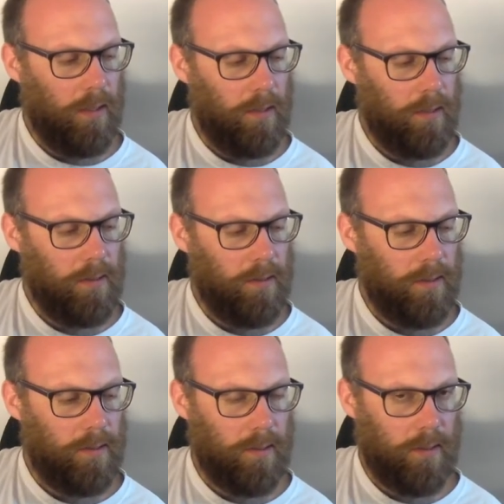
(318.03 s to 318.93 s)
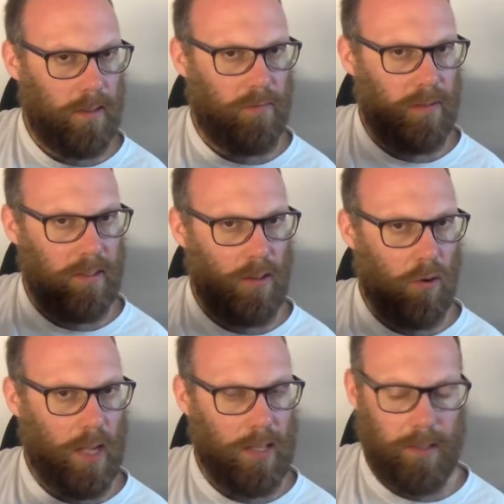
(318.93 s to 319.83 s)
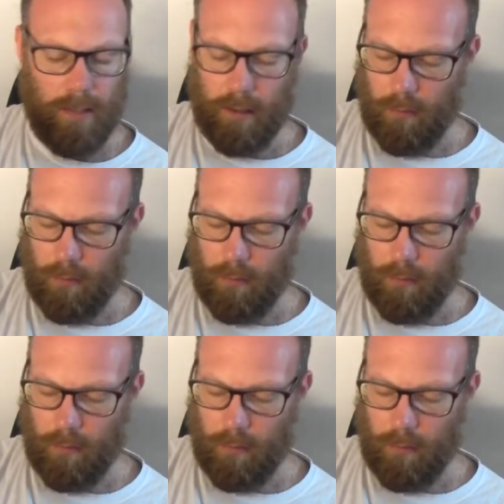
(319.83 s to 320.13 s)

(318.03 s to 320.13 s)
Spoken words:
Let's just listen to the difference in tonality.